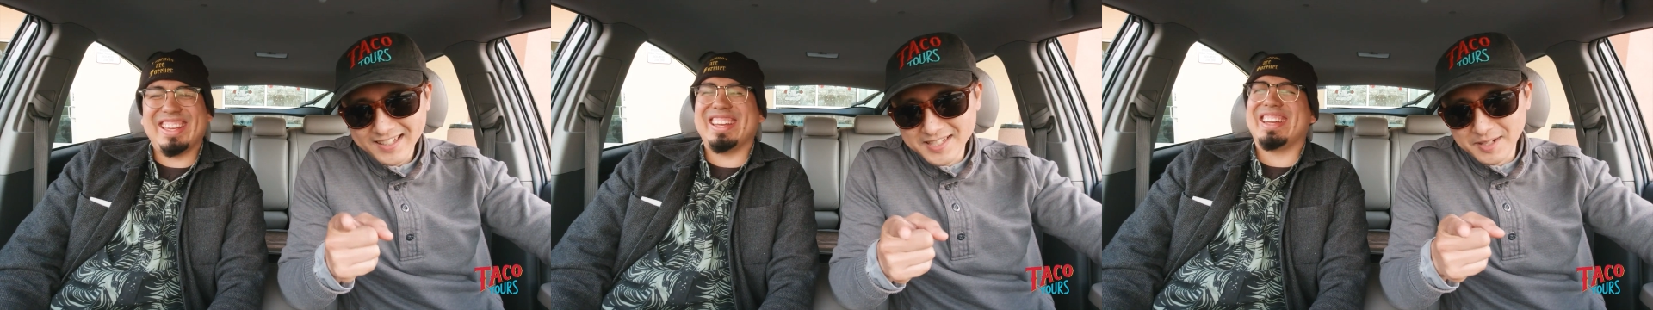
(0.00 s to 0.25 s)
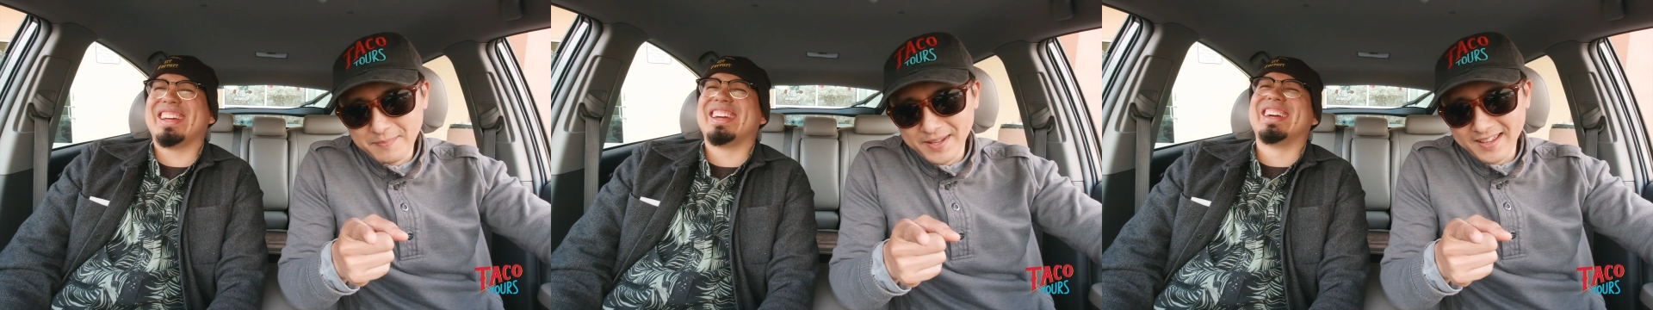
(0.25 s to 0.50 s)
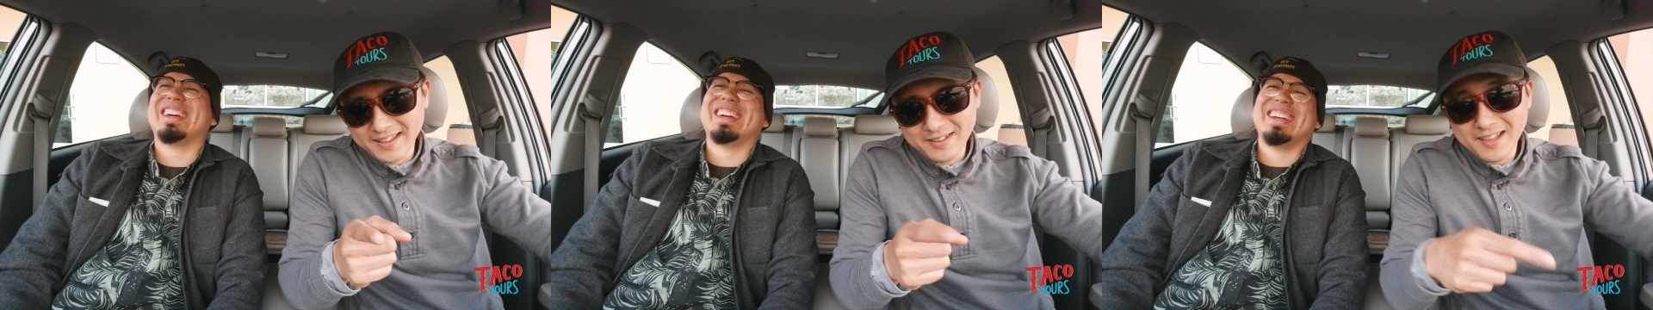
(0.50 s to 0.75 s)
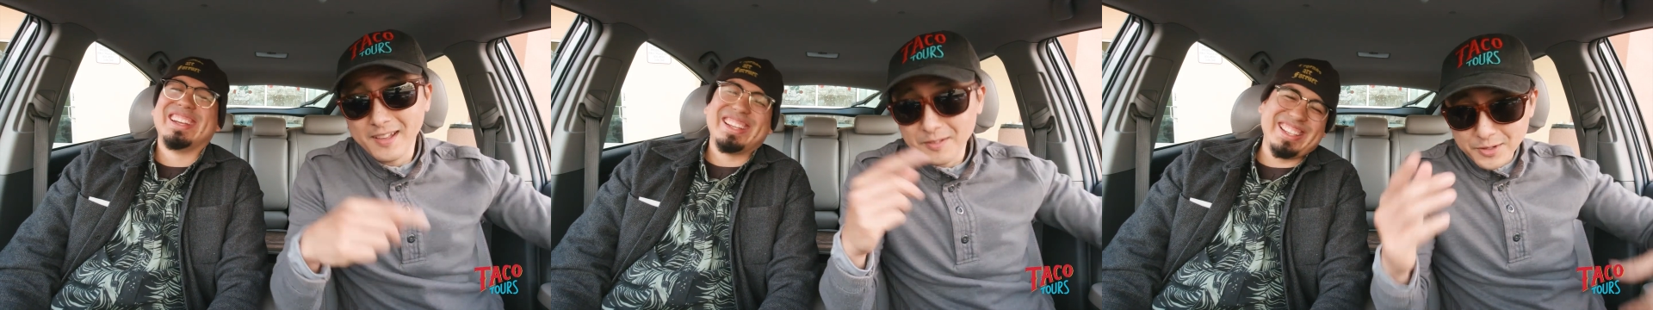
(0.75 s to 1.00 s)
Speaker 1: it's a
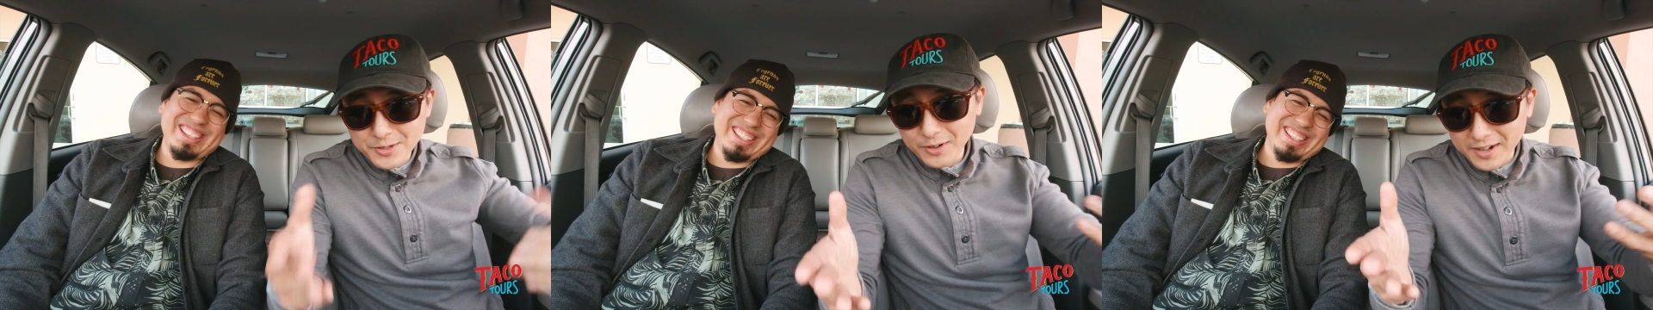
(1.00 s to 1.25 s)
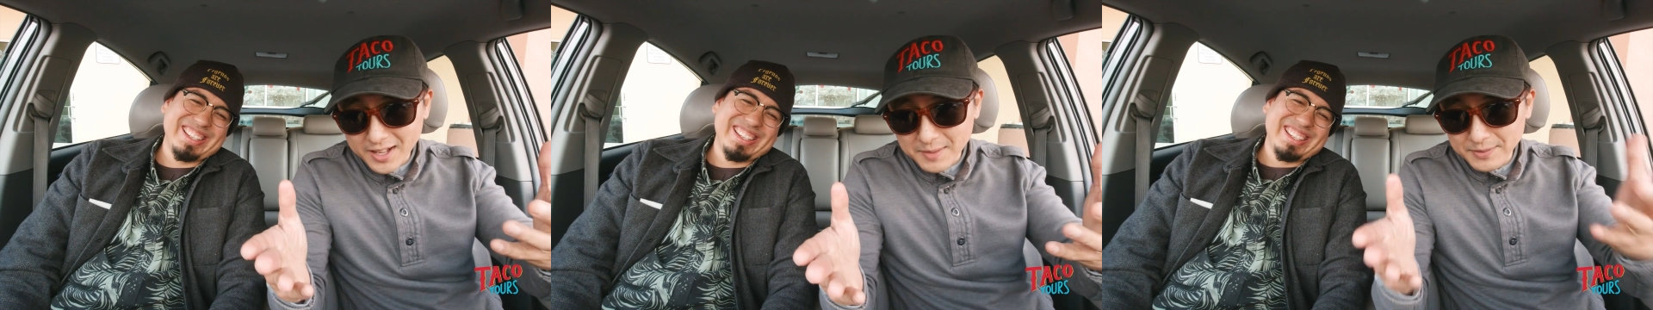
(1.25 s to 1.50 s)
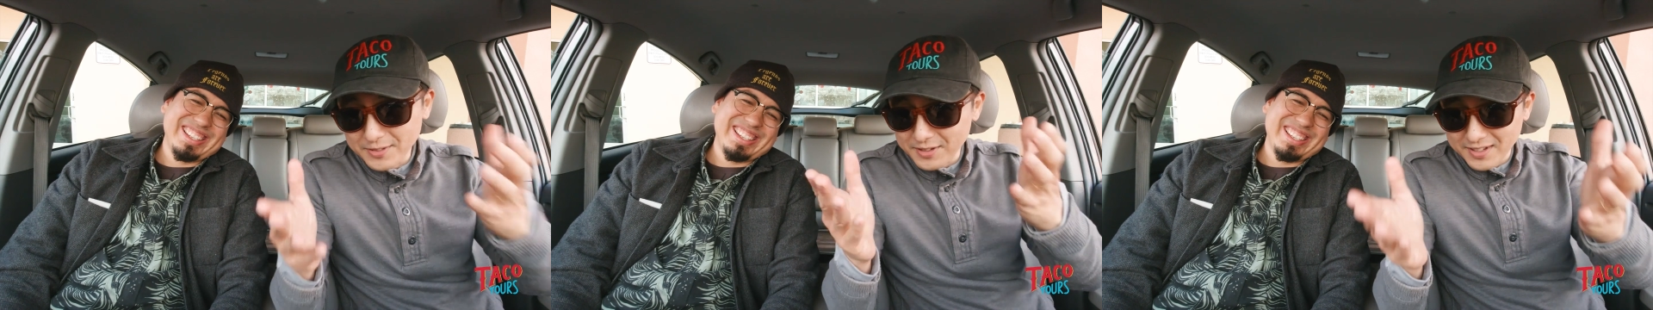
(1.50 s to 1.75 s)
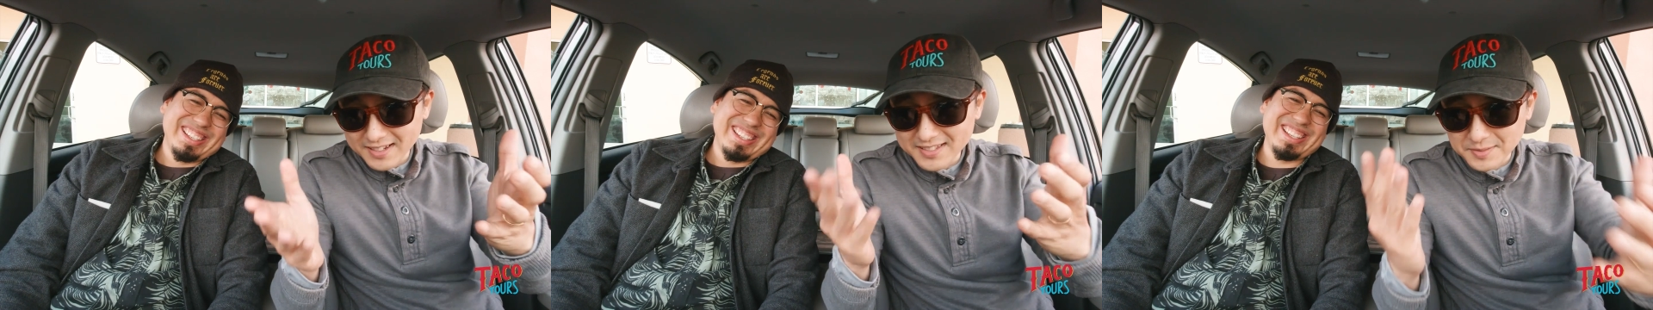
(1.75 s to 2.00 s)
big with your help
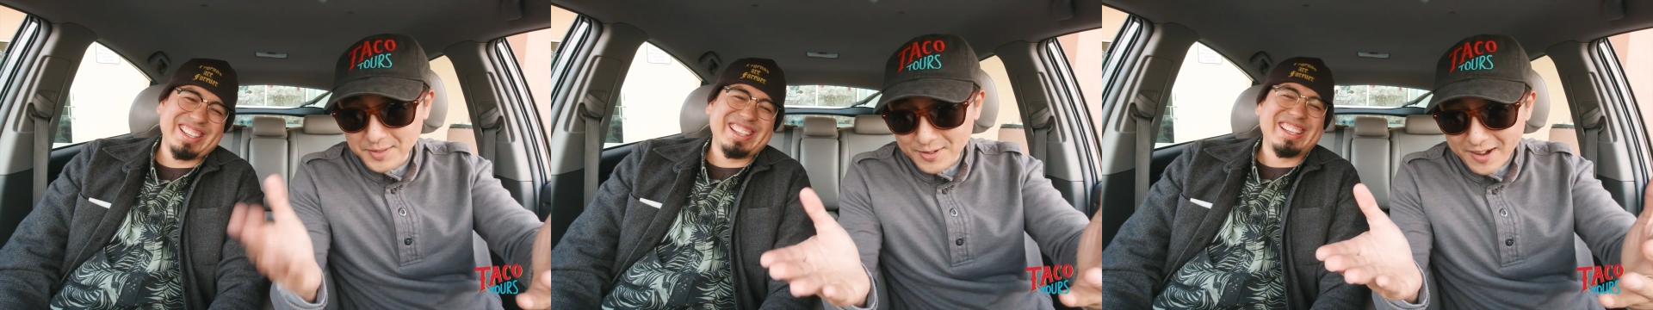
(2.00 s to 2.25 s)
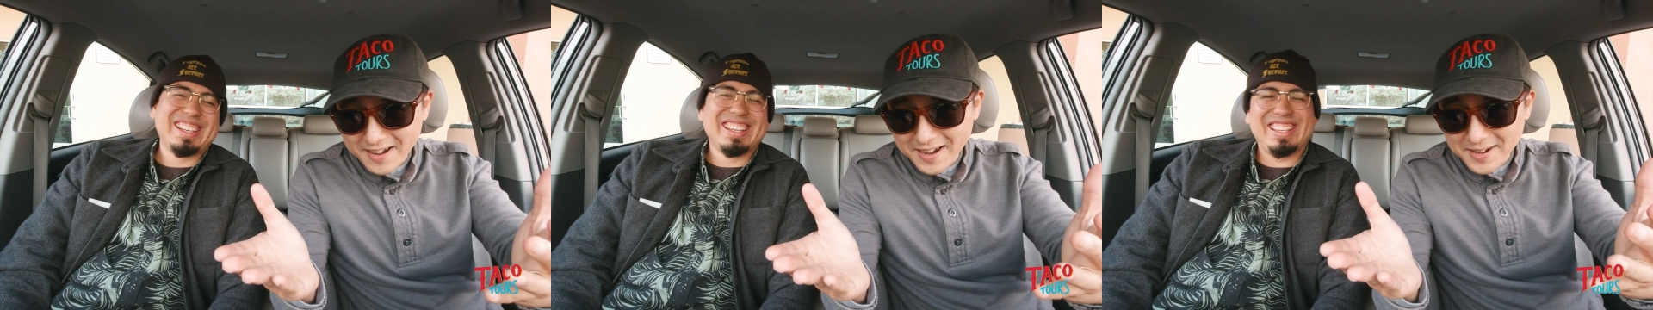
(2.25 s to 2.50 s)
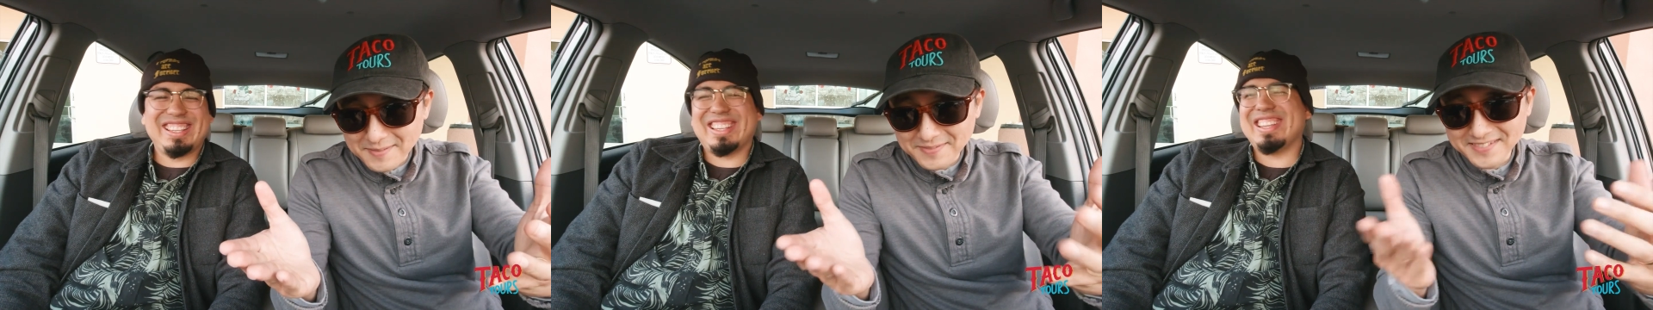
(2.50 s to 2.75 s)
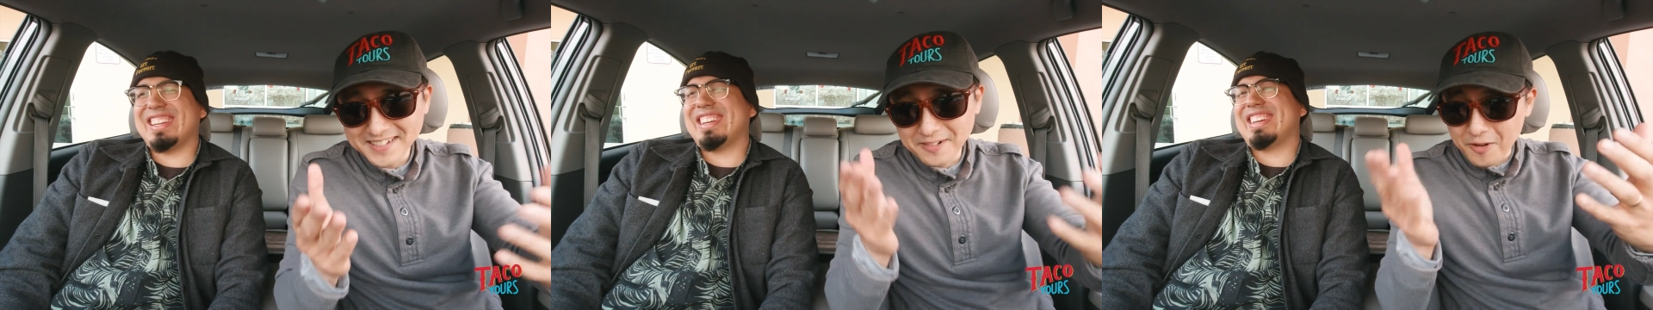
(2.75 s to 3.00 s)
and you guys
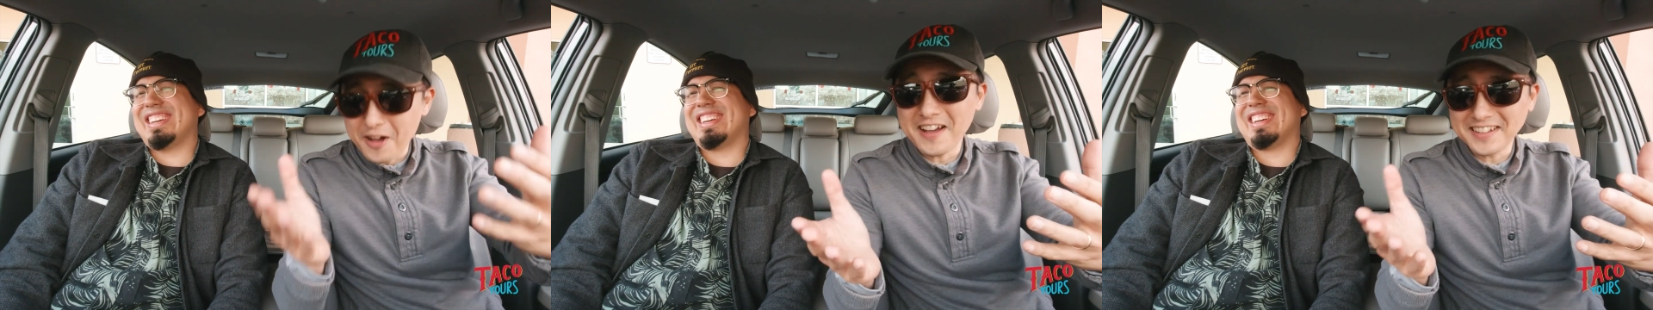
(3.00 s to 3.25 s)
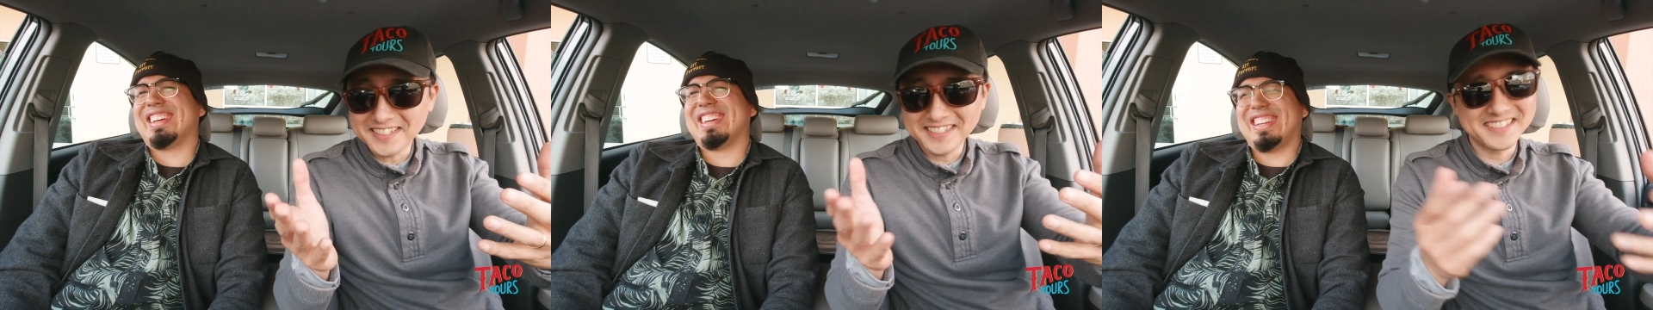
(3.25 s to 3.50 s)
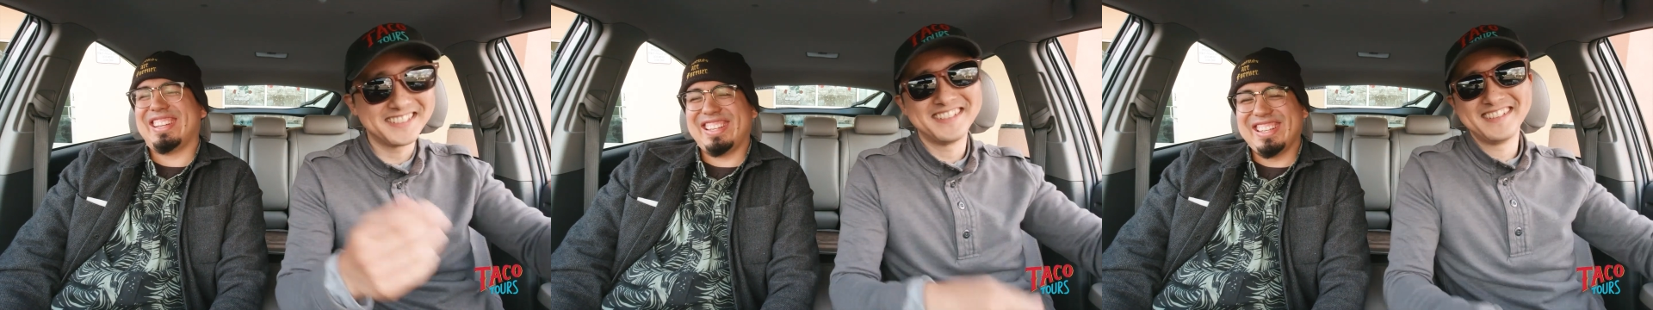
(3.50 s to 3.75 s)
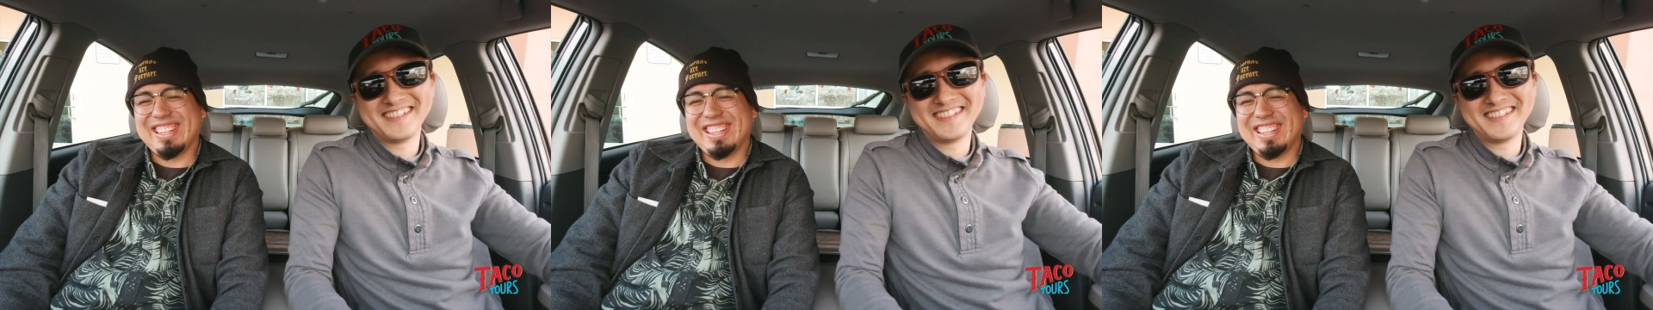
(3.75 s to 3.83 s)
subscribe and watch.